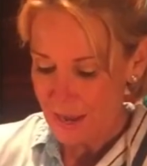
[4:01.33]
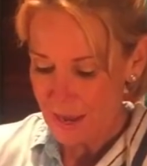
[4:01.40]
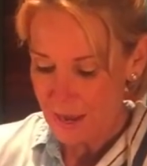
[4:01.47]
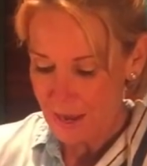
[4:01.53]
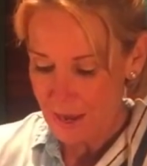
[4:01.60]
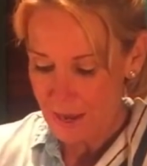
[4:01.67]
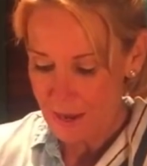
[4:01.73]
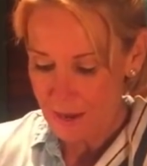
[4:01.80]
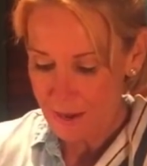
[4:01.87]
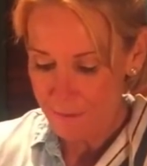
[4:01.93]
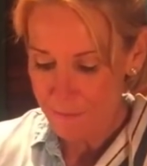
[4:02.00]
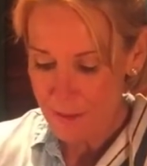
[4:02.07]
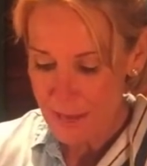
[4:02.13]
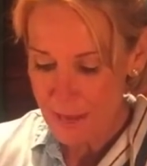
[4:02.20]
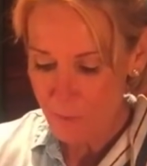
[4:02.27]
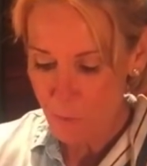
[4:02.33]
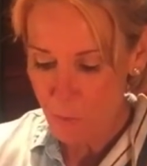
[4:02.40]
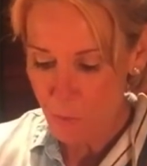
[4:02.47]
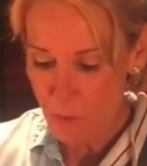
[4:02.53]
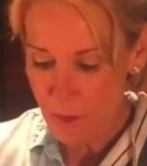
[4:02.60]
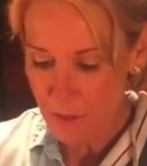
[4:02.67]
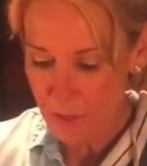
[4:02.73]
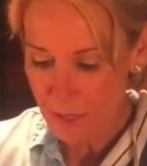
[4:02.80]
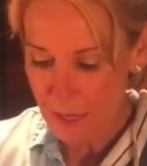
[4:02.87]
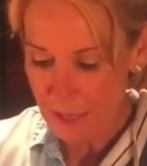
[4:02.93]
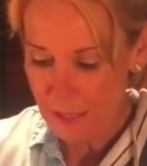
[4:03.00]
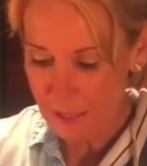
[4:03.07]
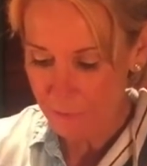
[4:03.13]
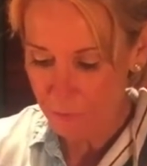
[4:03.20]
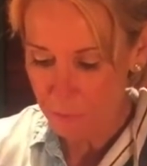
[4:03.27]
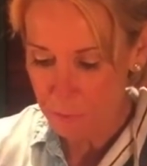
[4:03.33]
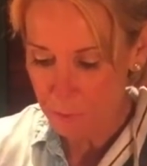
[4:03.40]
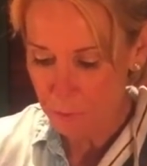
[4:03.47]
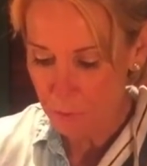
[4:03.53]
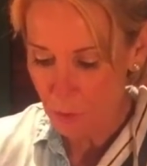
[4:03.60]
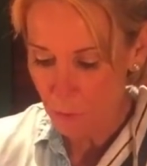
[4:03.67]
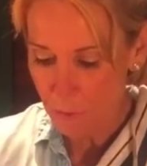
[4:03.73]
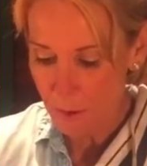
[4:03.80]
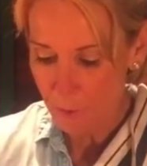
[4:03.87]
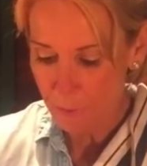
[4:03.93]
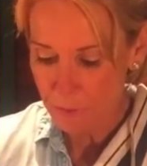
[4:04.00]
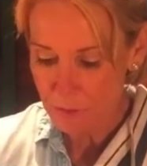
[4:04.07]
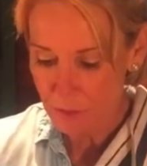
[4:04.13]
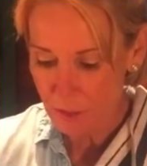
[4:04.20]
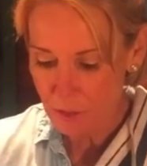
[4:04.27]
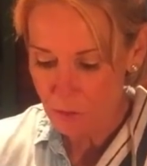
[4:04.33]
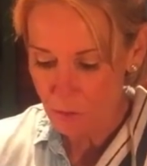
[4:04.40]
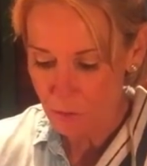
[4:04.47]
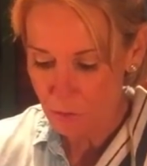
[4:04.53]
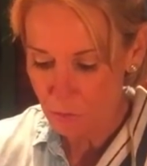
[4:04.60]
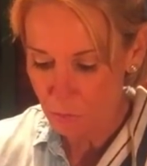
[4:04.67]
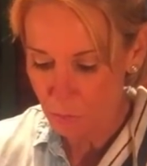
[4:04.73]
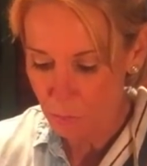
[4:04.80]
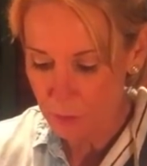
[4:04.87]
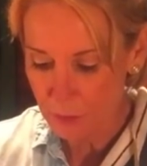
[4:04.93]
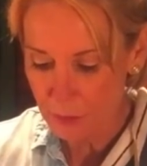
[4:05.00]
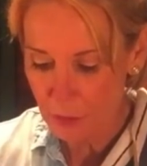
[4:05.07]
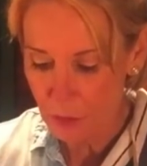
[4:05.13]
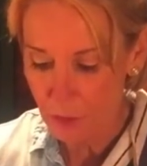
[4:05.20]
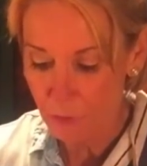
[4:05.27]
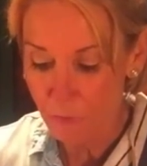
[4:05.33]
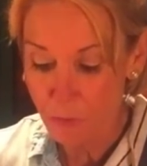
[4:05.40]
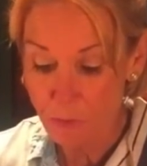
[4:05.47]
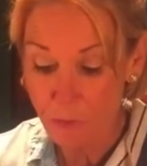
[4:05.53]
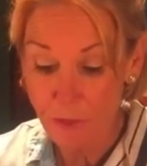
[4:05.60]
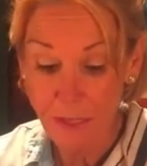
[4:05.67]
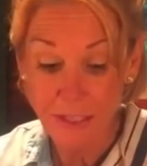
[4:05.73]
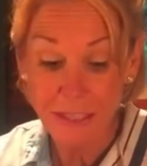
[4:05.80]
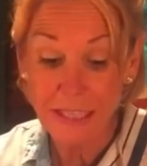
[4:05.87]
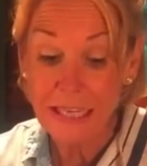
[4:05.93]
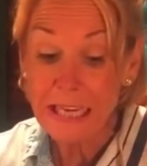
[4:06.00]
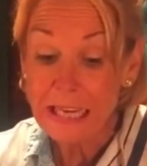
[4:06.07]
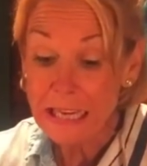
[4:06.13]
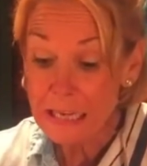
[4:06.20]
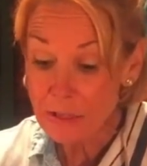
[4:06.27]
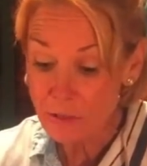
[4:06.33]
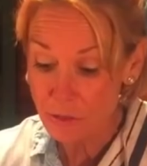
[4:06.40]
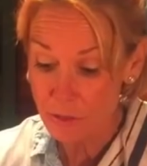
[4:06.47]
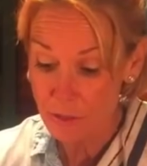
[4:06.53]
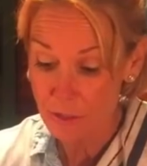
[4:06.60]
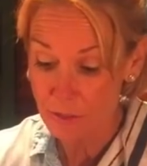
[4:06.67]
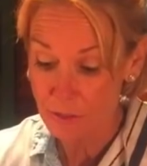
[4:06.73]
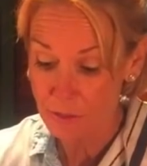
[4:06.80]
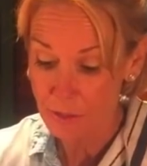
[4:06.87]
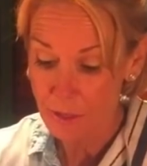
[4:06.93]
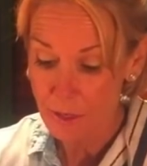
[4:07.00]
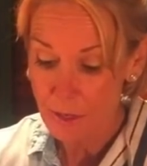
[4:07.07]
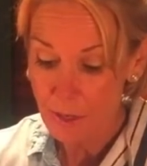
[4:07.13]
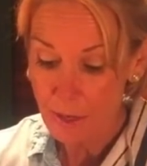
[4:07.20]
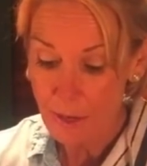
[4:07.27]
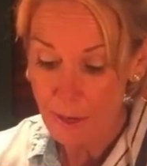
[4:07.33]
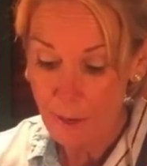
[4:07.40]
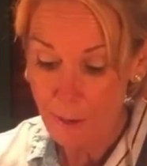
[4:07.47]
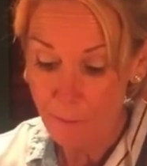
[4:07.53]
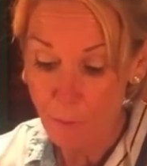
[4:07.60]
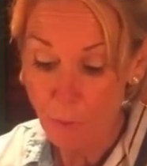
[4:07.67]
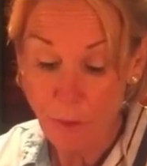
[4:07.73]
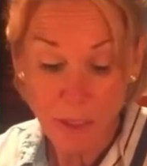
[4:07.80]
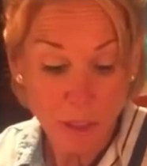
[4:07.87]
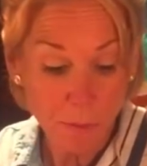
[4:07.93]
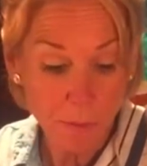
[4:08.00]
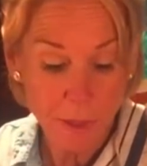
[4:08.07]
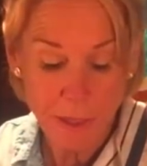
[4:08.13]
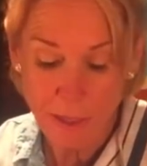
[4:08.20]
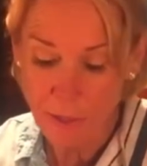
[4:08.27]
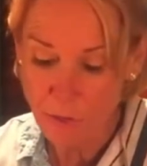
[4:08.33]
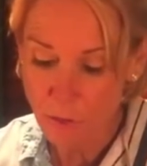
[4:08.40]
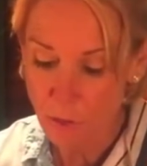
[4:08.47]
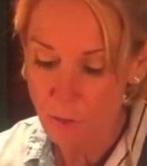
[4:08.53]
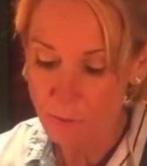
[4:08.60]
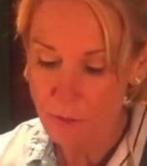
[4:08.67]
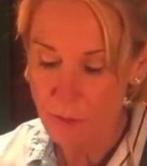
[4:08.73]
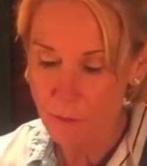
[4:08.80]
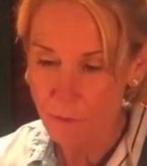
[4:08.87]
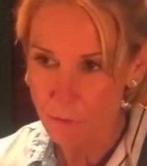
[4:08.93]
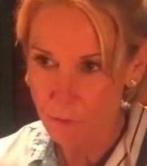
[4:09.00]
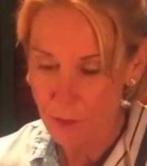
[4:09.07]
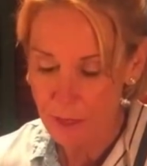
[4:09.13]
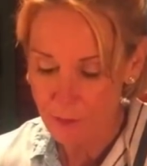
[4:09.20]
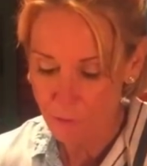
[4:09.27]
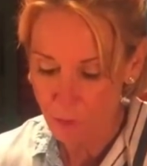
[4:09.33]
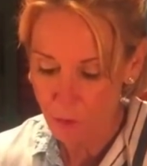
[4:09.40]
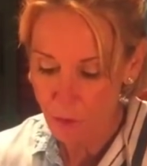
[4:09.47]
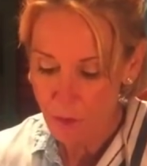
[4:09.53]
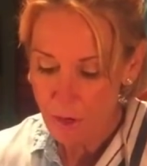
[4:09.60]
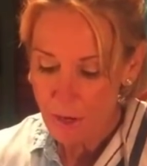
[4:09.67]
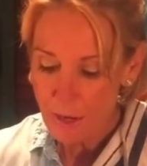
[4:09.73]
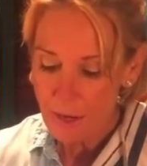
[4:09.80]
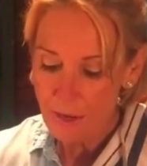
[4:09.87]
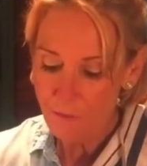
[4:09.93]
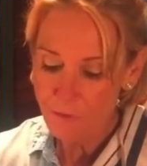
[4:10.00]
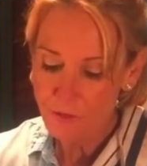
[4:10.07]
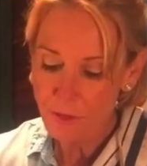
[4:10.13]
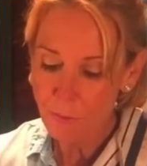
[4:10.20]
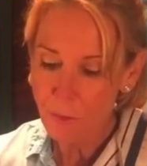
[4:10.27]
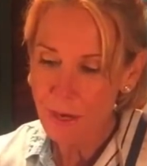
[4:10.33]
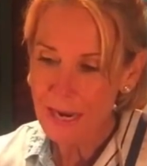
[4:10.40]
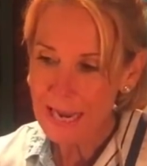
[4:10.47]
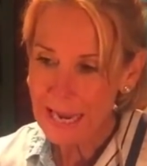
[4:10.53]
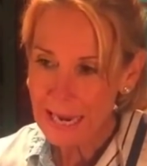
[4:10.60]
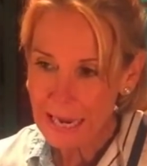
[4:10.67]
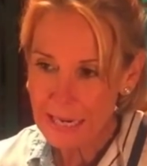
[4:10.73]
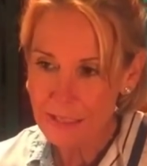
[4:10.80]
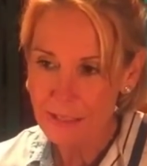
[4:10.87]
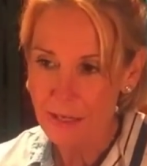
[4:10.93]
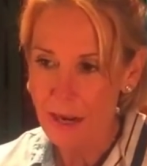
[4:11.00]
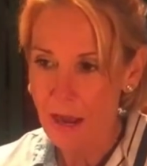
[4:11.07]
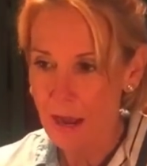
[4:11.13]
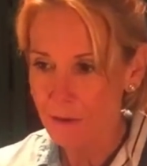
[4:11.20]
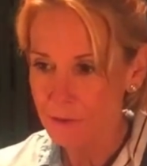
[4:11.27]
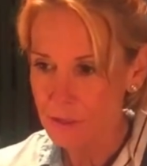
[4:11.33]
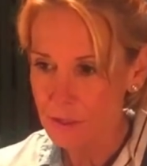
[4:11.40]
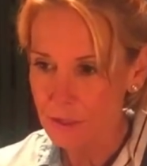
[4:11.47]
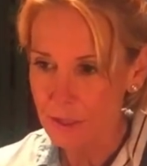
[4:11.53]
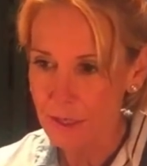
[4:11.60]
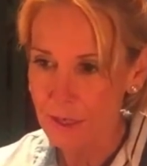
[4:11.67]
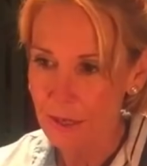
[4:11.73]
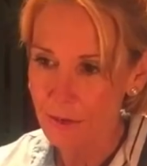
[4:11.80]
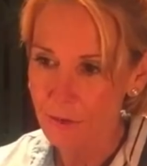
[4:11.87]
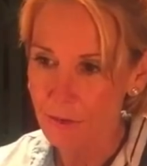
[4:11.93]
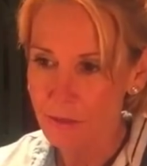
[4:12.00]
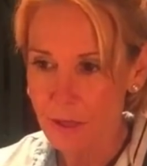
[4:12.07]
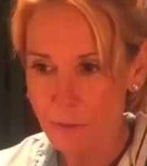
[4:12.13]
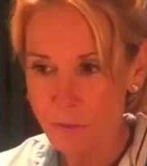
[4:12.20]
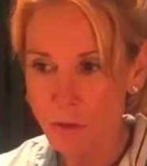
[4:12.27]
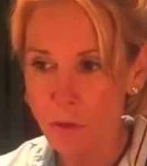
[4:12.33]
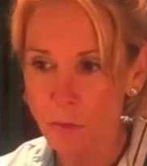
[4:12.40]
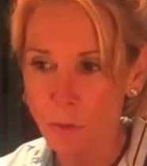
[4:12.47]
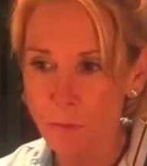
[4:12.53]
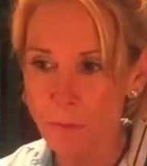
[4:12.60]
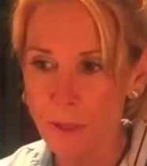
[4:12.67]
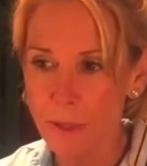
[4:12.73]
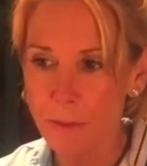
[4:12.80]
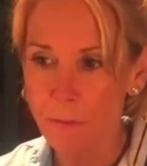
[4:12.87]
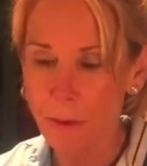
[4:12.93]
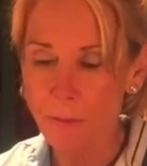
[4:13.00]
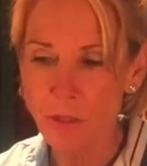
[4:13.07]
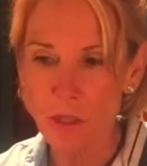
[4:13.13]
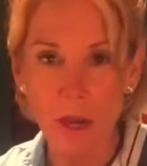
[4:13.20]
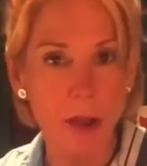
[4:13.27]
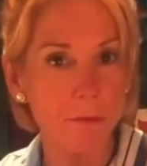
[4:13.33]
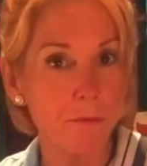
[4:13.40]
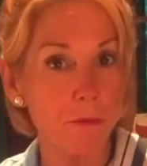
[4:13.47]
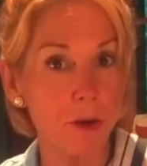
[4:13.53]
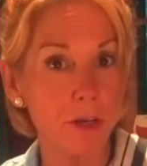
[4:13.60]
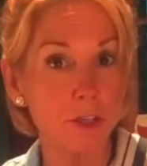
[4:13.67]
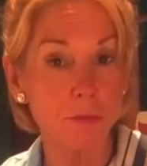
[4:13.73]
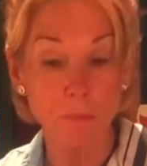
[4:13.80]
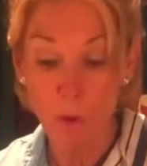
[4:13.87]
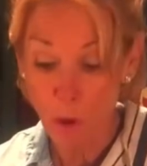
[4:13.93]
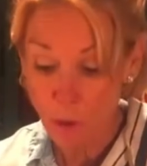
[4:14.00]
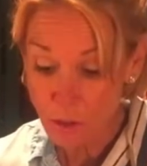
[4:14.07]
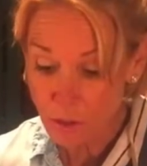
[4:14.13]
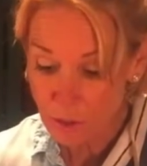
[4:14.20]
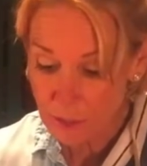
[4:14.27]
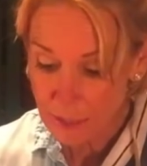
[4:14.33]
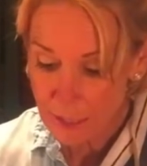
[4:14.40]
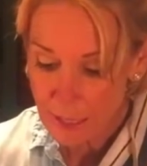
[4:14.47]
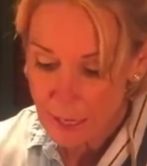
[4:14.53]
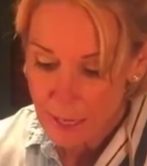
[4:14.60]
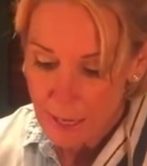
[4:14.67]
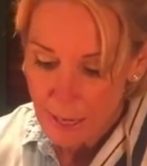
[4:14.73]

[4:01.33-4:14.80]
Well, one thing I like for people to know about with cilantro that's really good, first of all, I think it's key to this recipe in terms of flavor. If someone hates it, obviously, a substitute would be probably chopped fresh parsley.